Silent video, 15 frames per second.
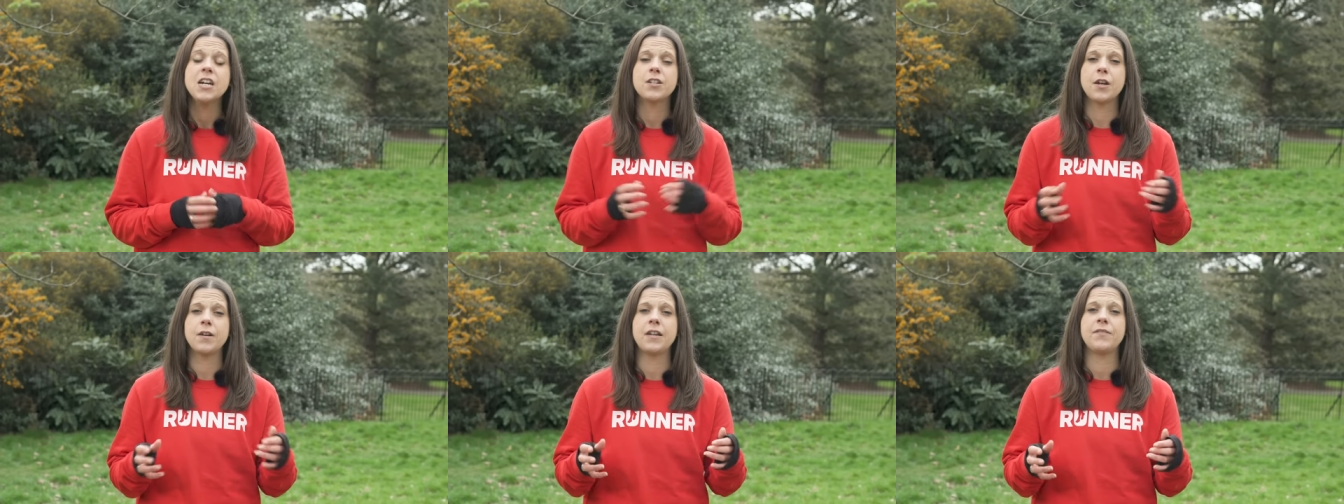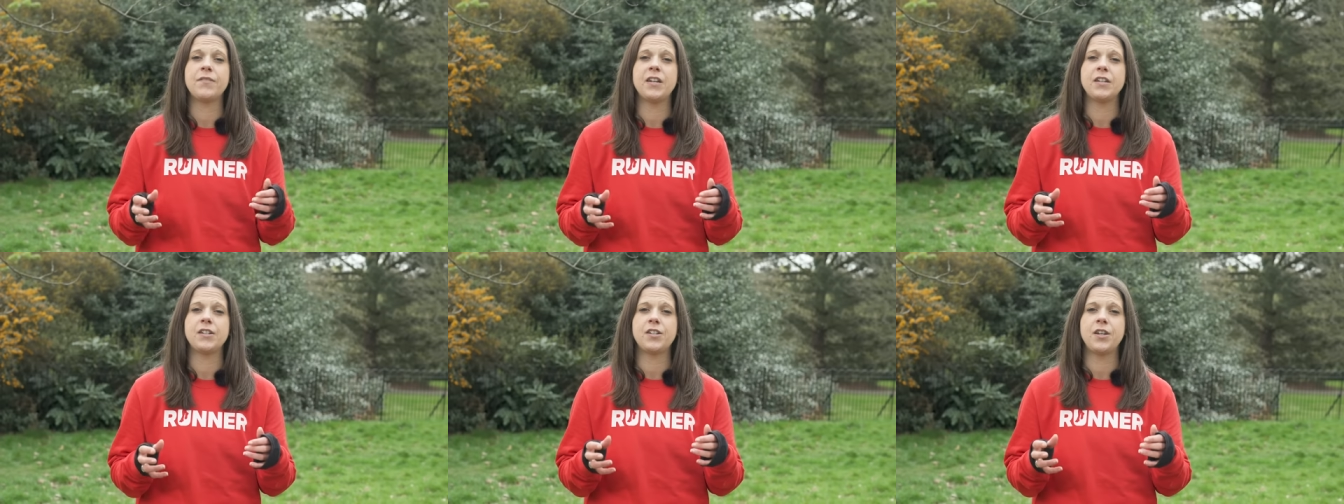Don't leave
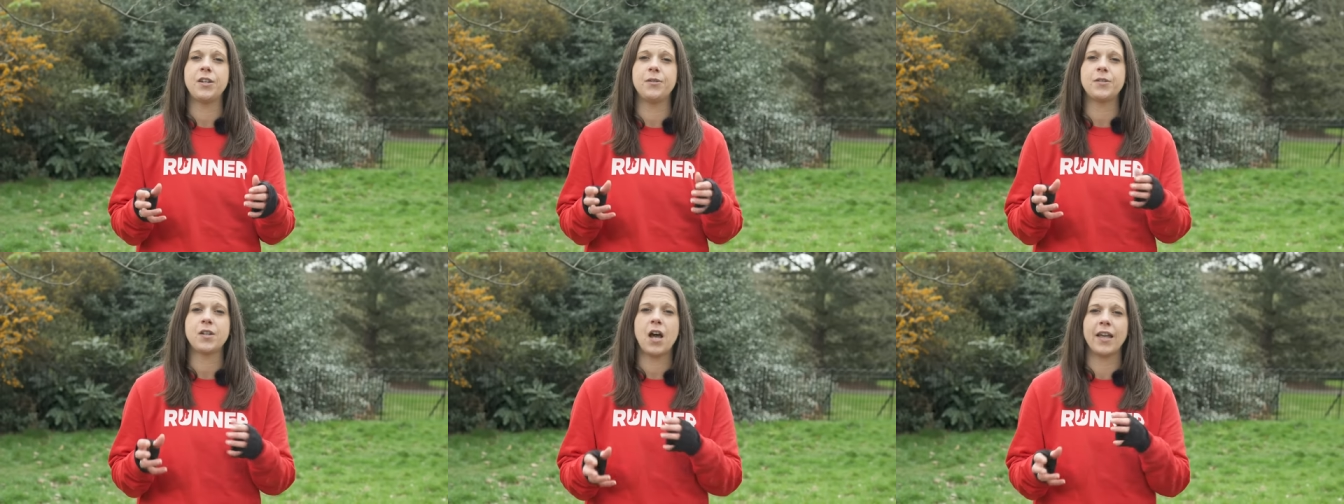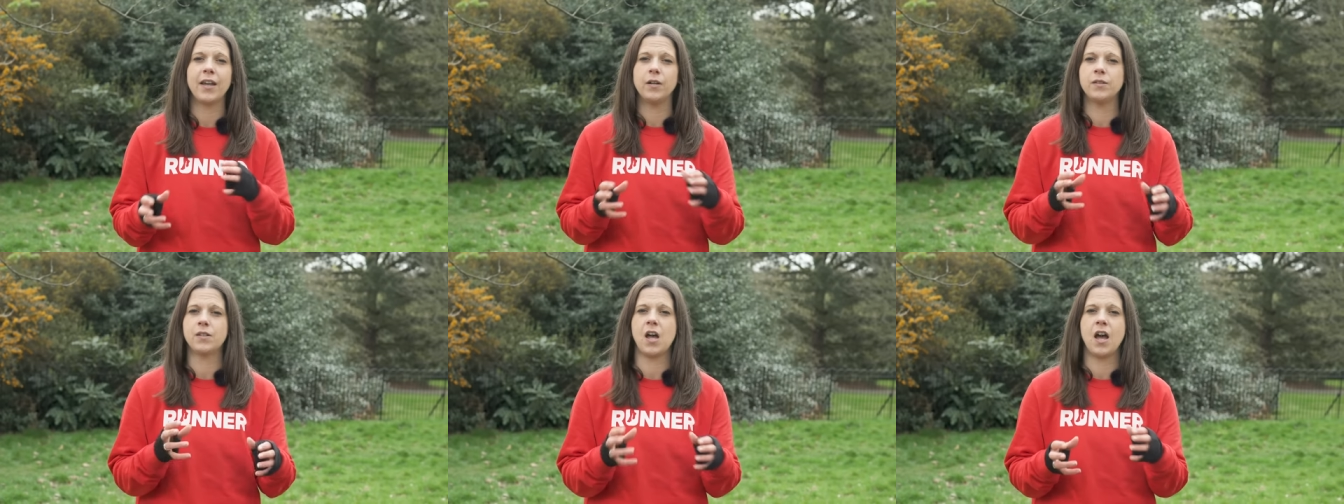it too tight
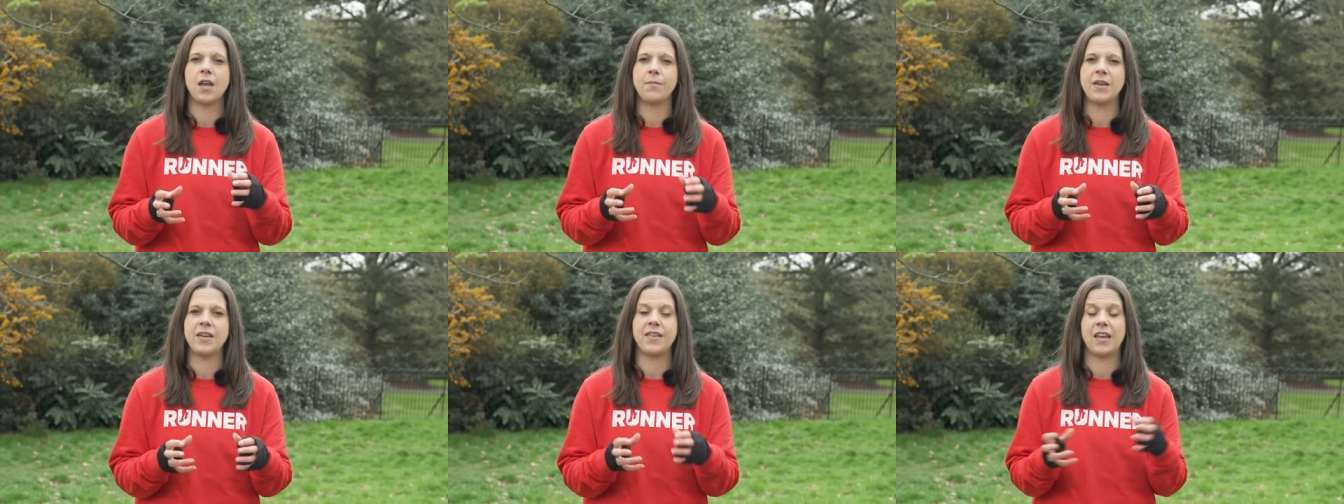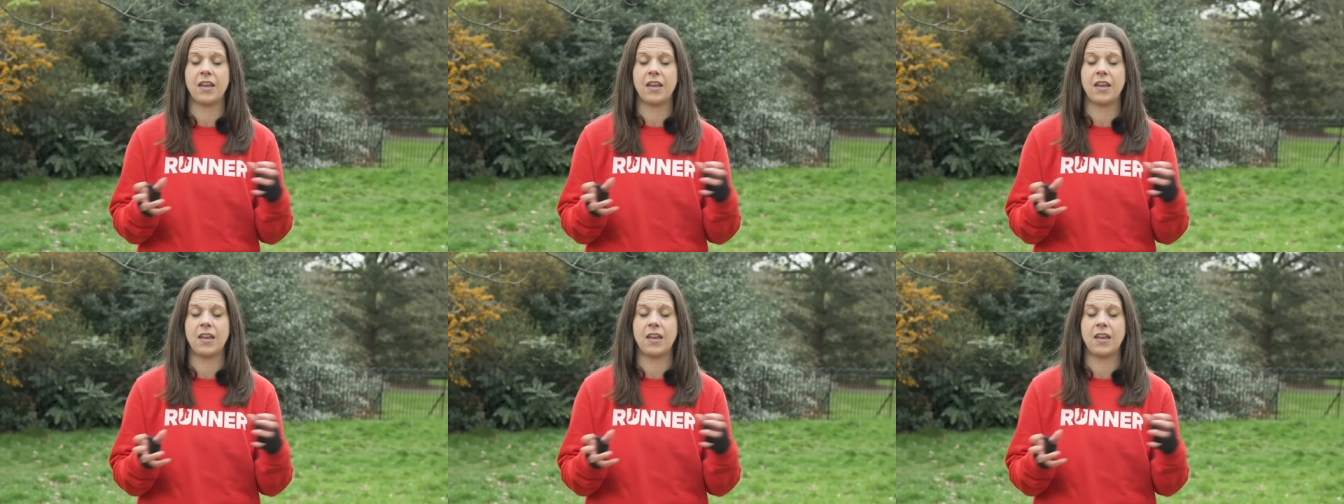on time either.